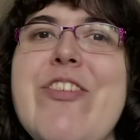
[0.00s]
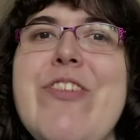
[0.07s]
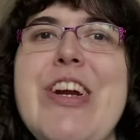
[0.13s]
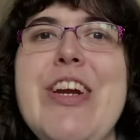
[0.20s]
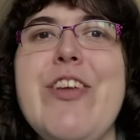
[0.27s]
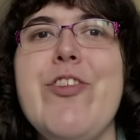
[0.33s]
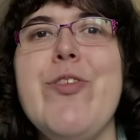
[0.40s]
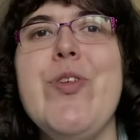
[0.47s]

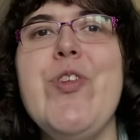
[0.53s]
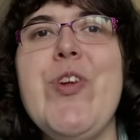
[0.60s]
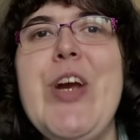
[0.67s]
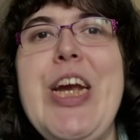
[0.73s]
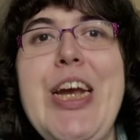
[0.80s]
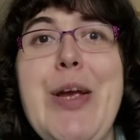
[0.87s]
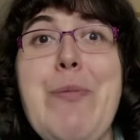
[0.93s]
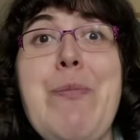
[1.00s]
Reader's
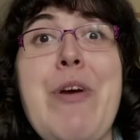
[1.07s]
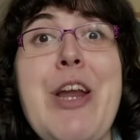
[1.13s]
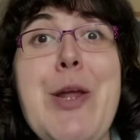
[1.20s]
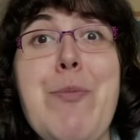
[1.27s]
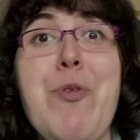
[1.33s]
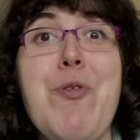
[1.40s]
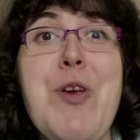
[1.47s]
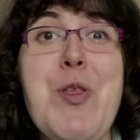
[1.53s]
Retreat. My
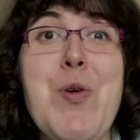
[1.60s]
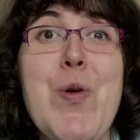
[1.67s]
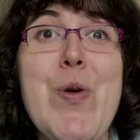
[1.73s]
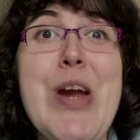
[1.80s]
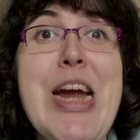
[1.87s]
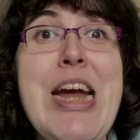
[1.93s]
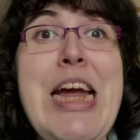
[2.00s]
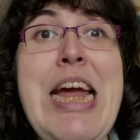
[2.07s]
name's
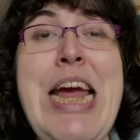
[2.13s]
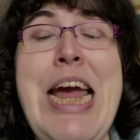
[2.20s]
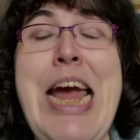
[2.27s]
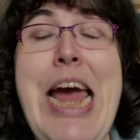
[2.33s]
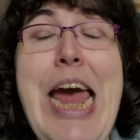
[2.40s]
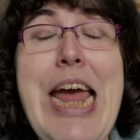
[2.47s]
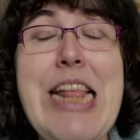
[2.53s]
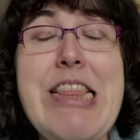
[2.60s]
Victoria
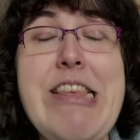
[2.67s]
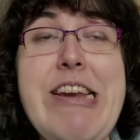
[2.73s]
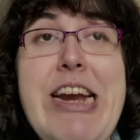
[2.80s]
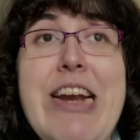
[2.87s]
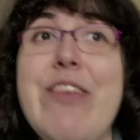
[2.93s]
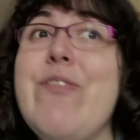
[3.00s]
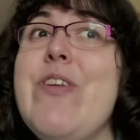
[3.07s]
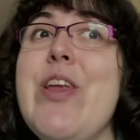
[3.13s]
and
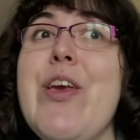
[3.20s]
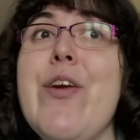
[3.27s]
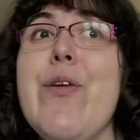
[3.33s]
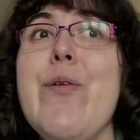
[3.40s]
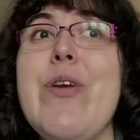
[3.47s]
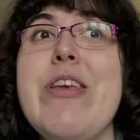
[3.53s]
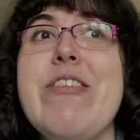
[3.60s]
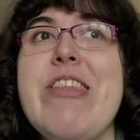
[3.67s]
today's
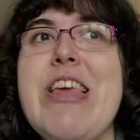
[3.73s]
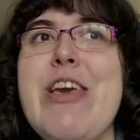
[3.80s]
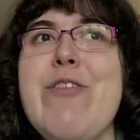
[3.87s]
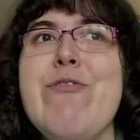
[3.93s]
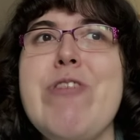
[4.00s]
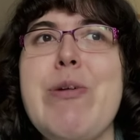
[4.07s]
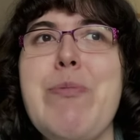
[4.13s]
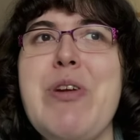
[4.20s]
video is
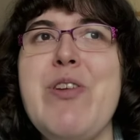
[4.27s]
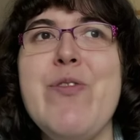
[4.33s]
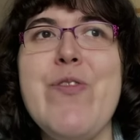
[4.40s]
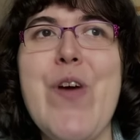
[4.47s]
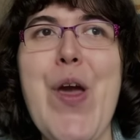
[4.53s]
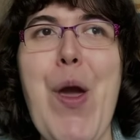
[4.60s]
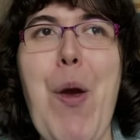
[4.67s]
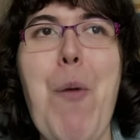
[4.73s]
the
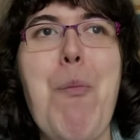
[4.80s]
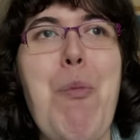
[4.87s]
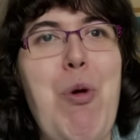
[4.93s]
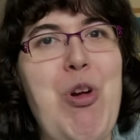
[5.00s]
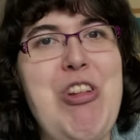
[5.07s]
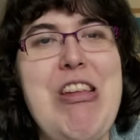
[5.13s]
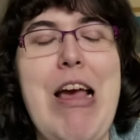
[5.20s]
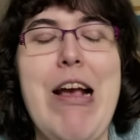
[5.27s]
rapid fire
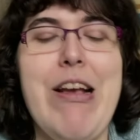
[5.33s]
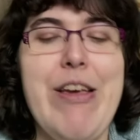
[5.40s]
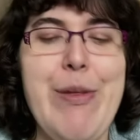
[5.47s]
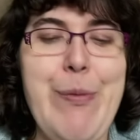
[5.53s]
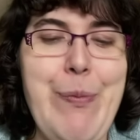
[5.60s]
book tag.